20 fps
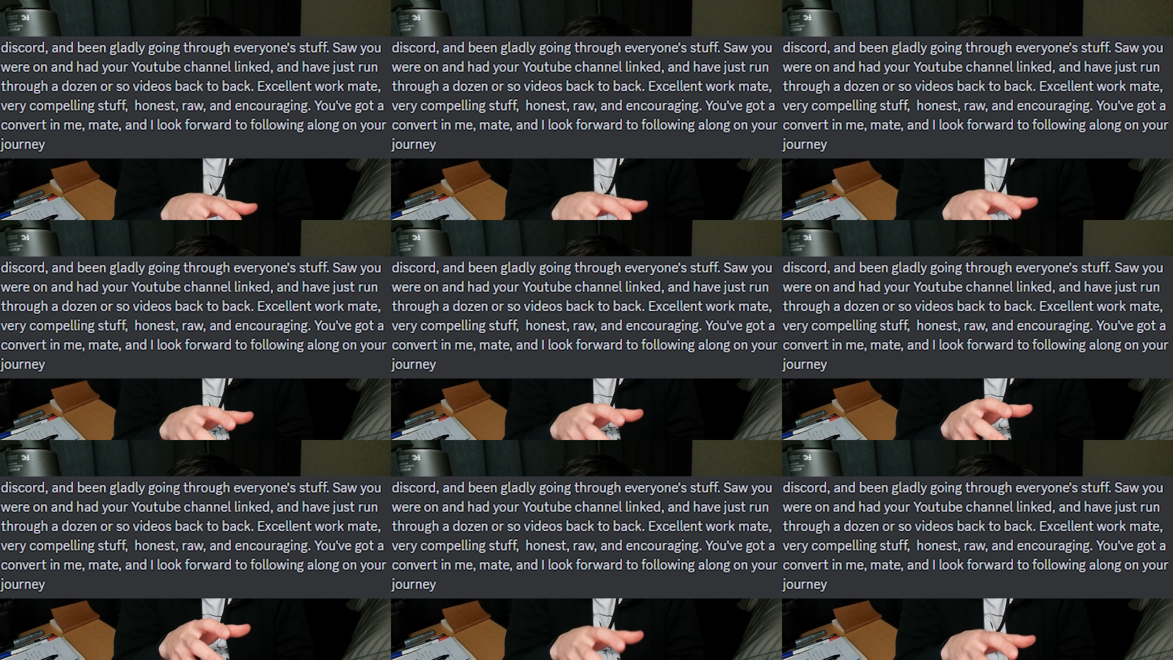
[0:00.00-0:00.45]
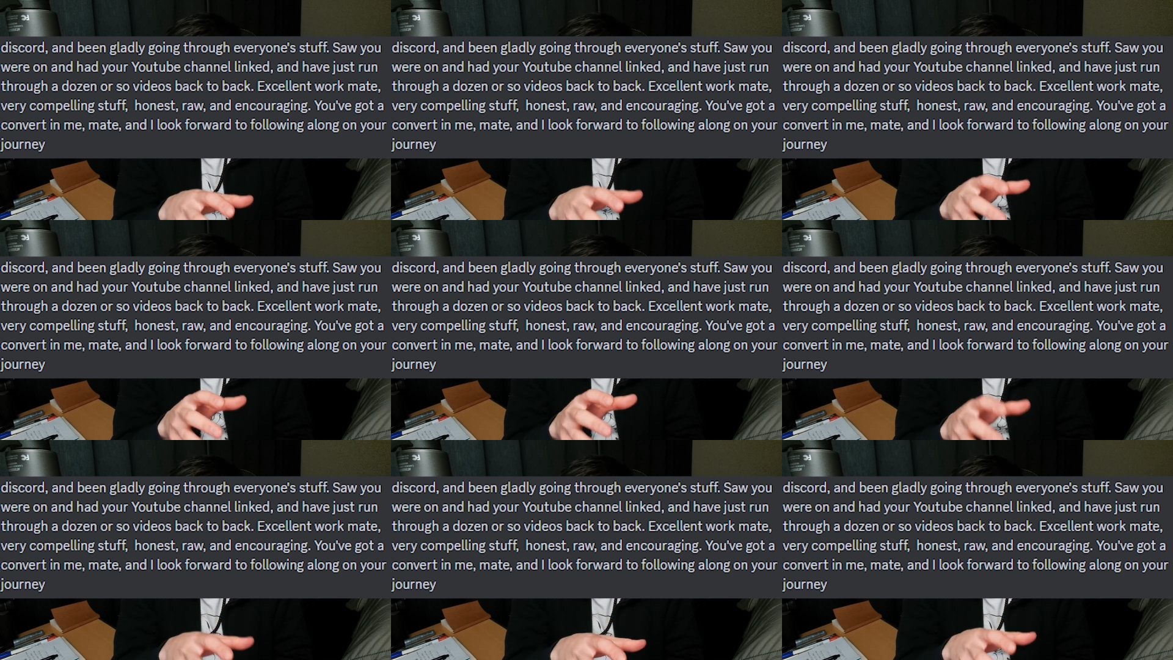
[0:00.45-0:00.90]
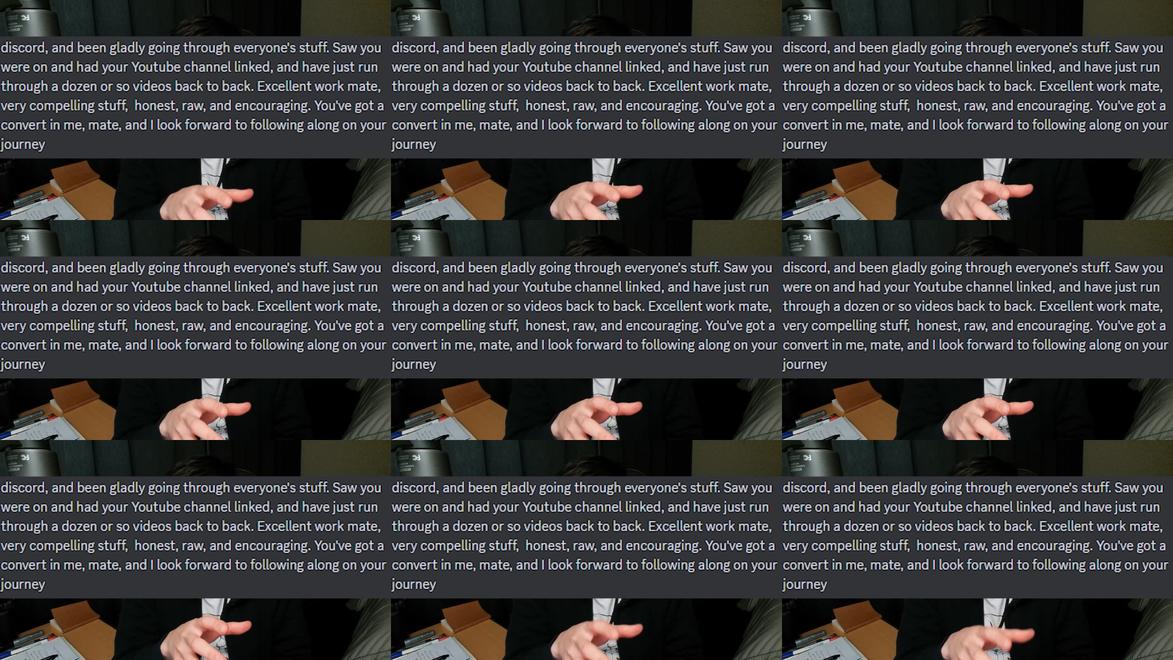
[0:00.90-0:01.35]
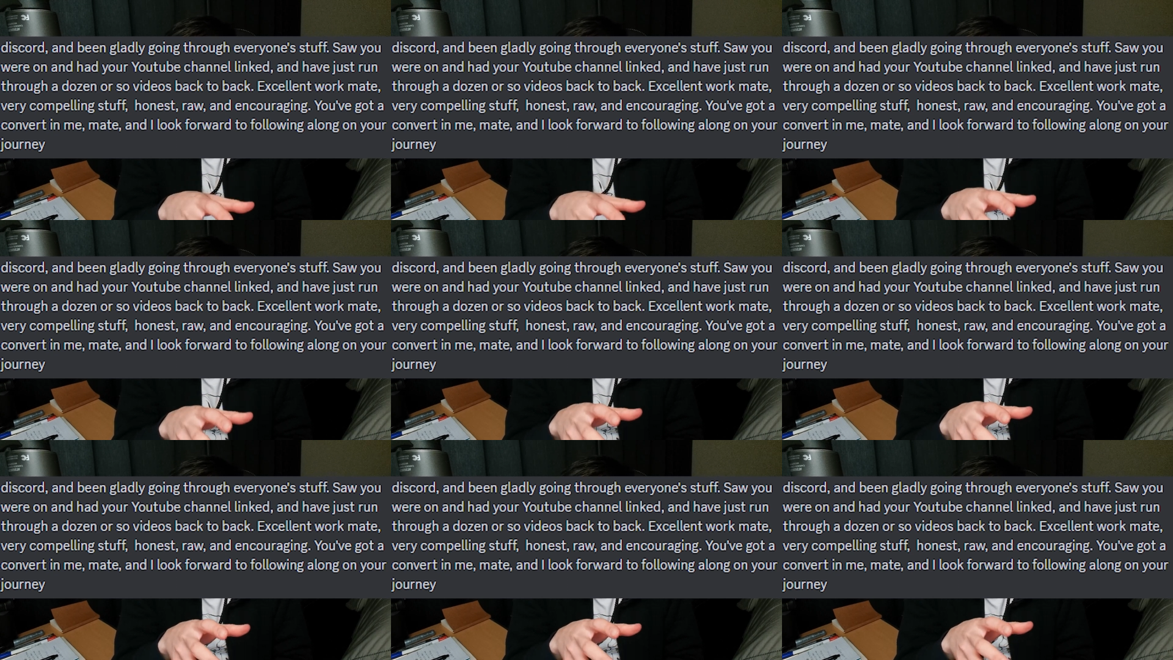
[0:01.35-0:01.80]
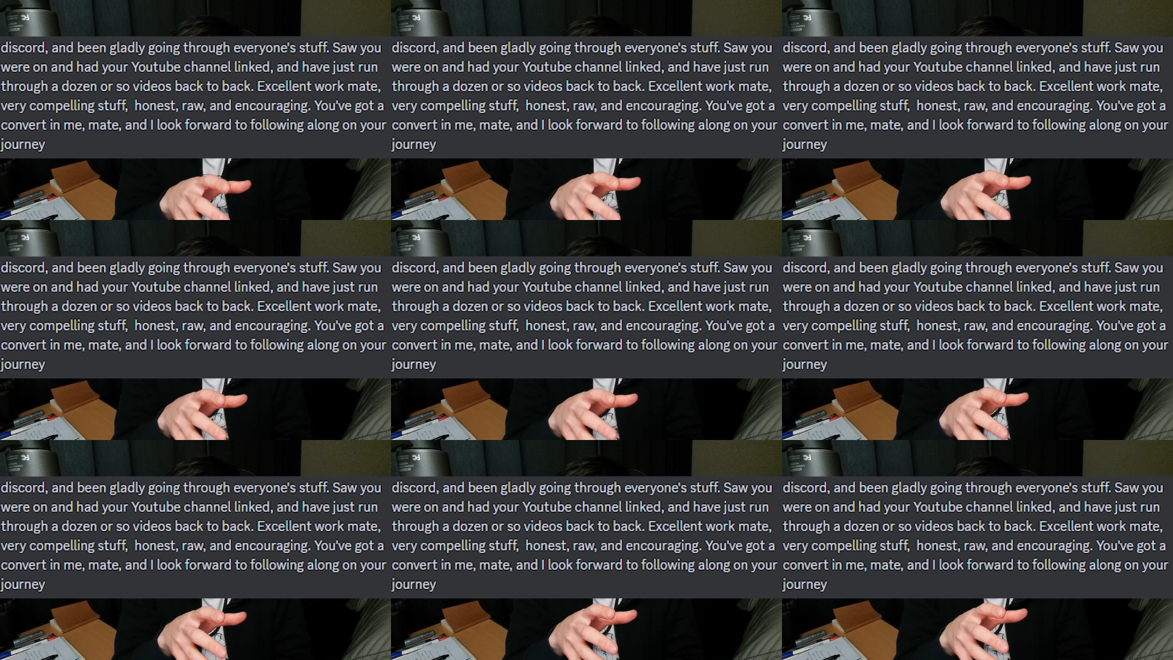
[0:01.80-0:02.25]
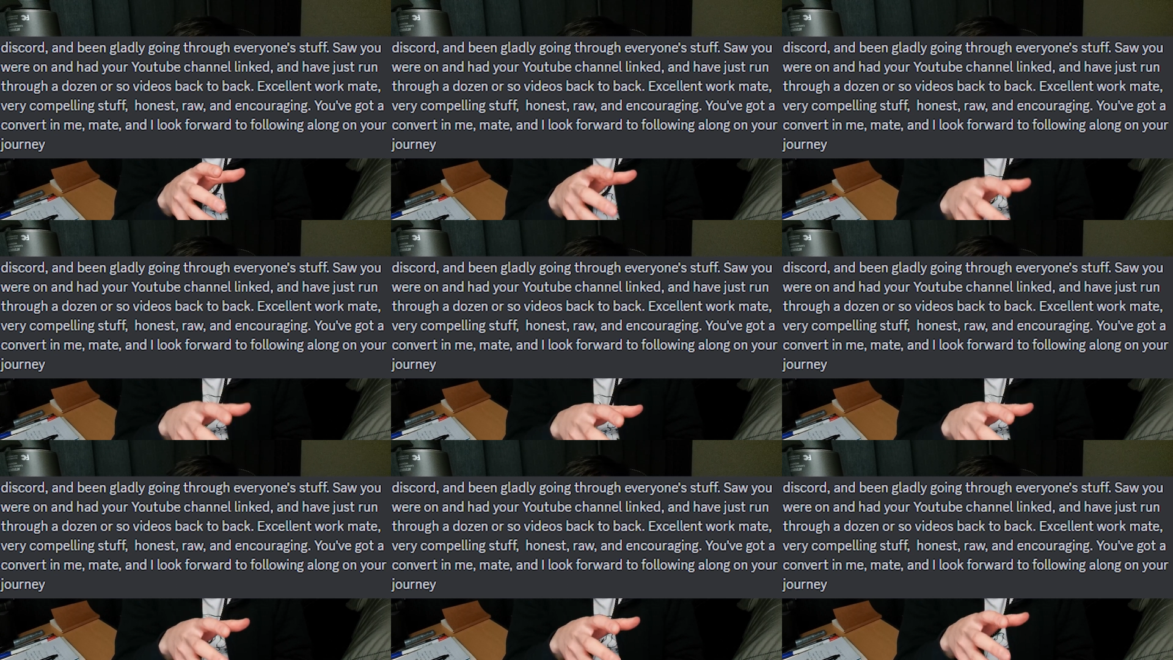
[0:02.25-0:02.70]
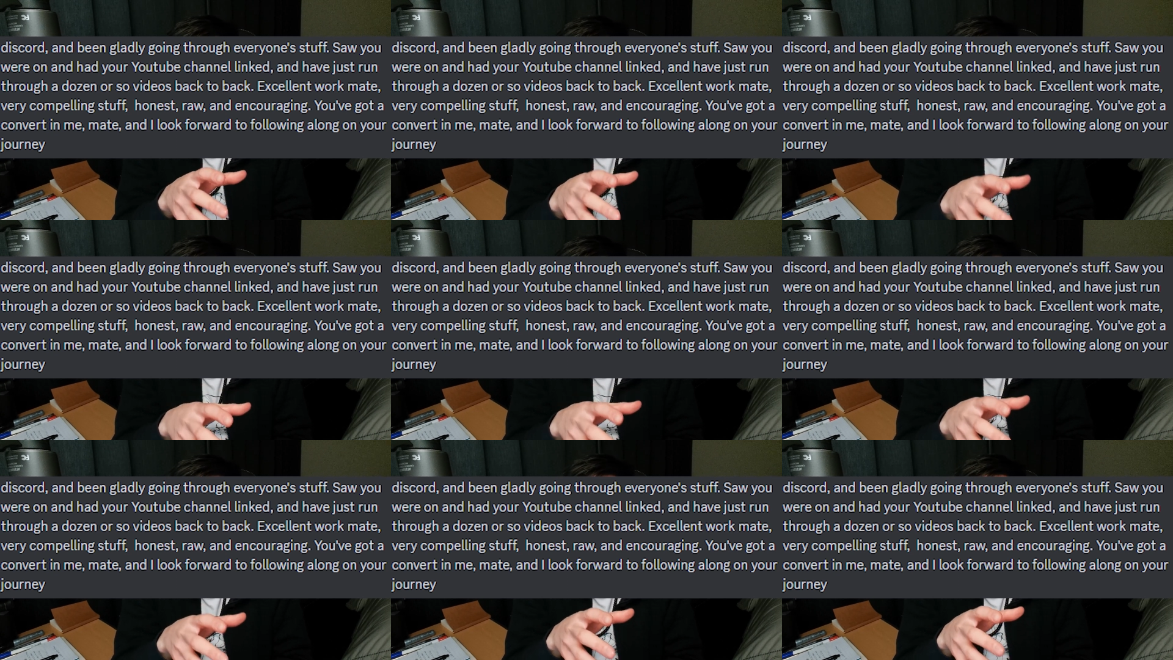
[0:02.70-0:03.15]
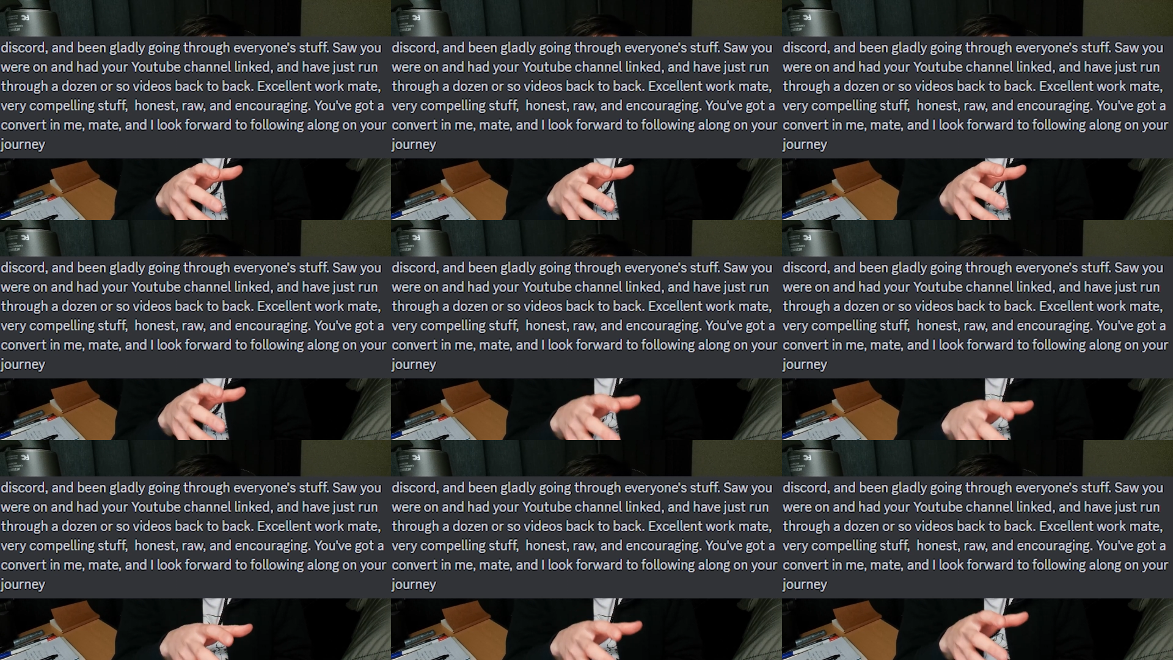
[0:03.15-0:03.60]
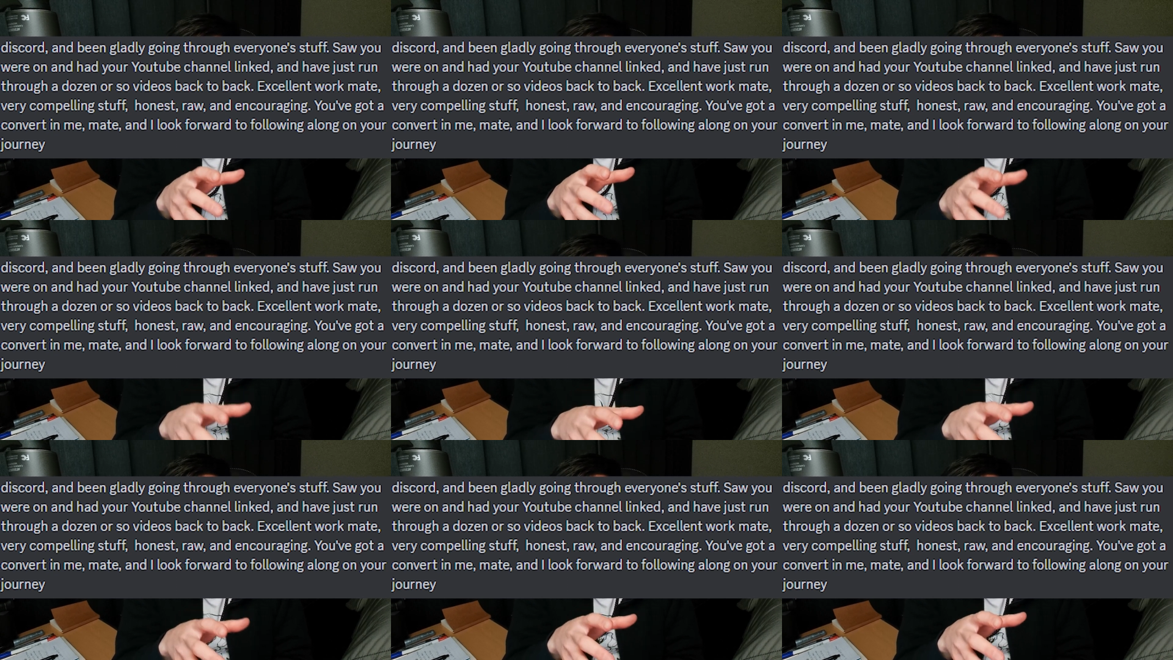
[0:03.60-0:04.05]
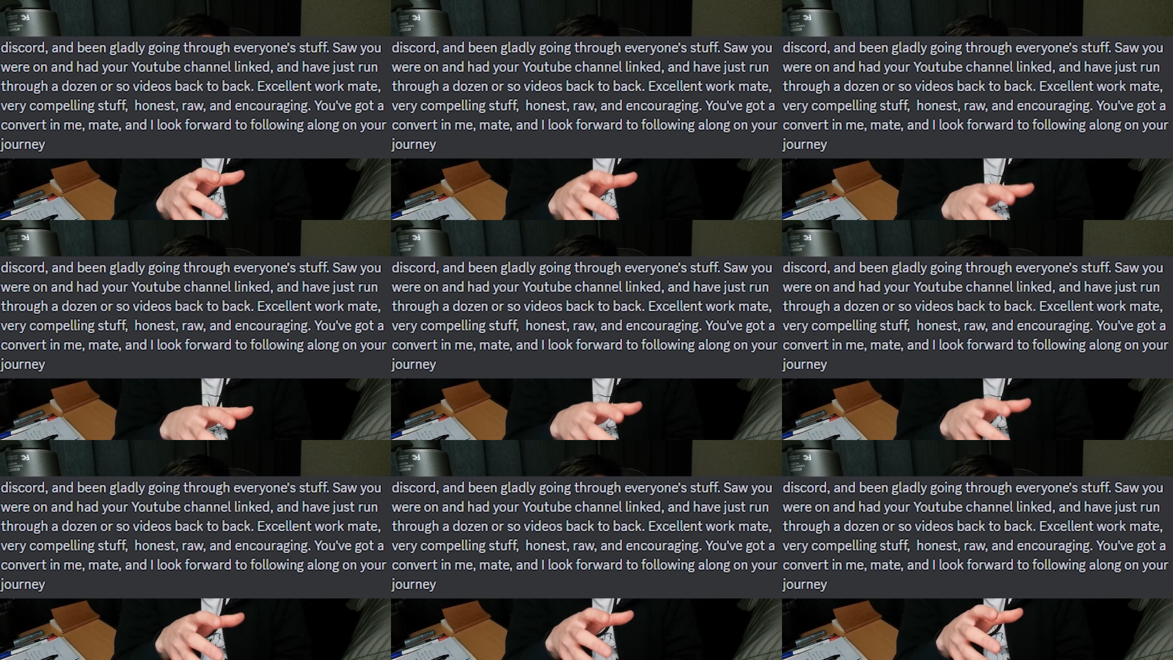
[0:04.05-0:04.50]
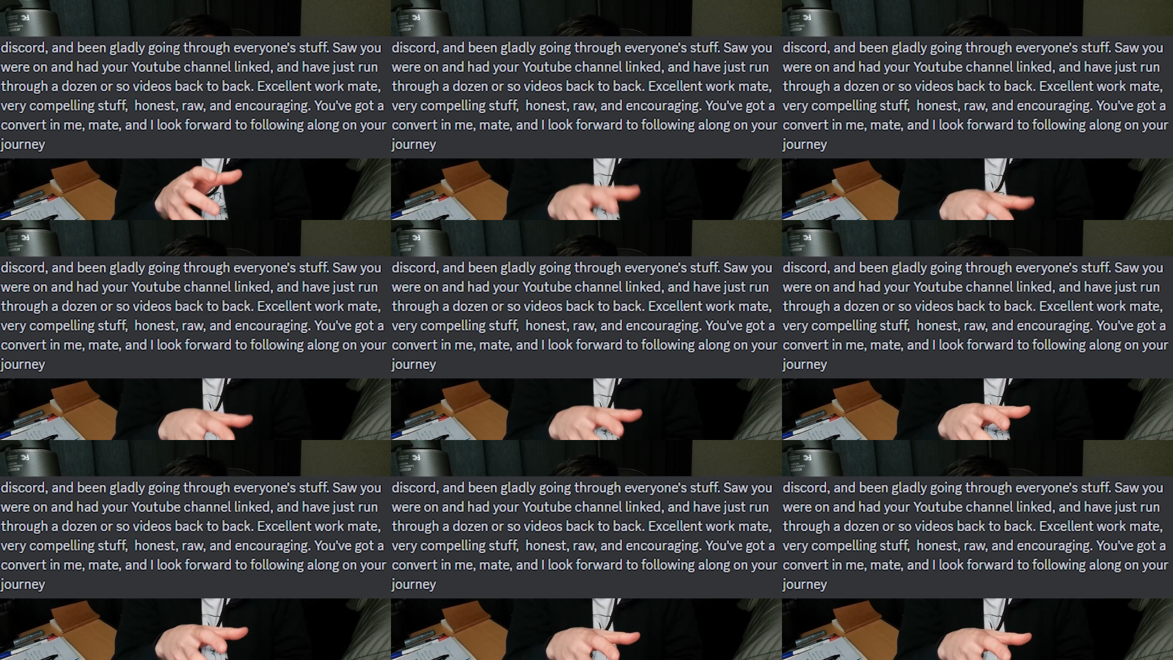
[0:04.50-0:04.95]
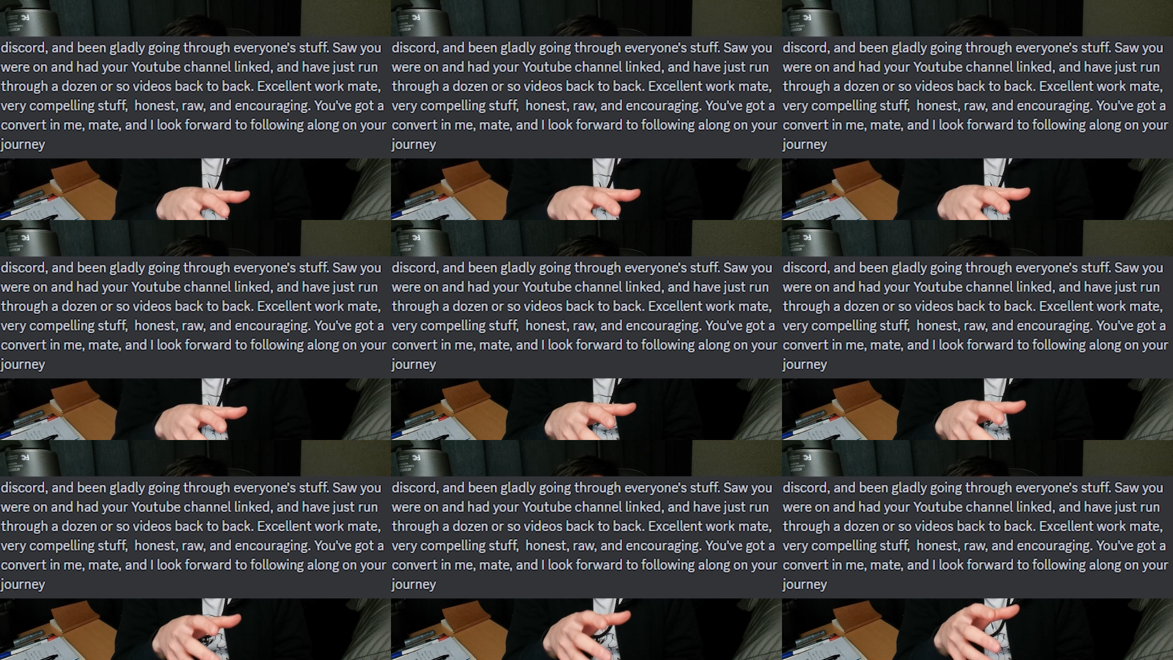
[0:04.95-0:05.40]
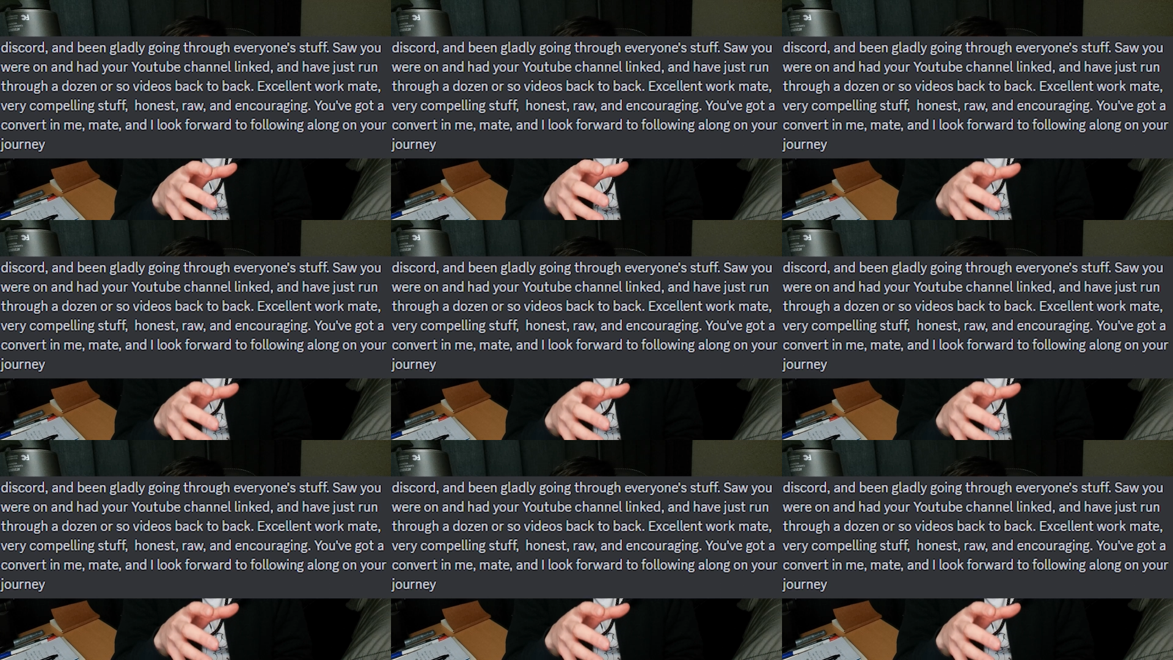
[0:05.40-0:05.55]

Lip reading: Nobody's mouth can be seen.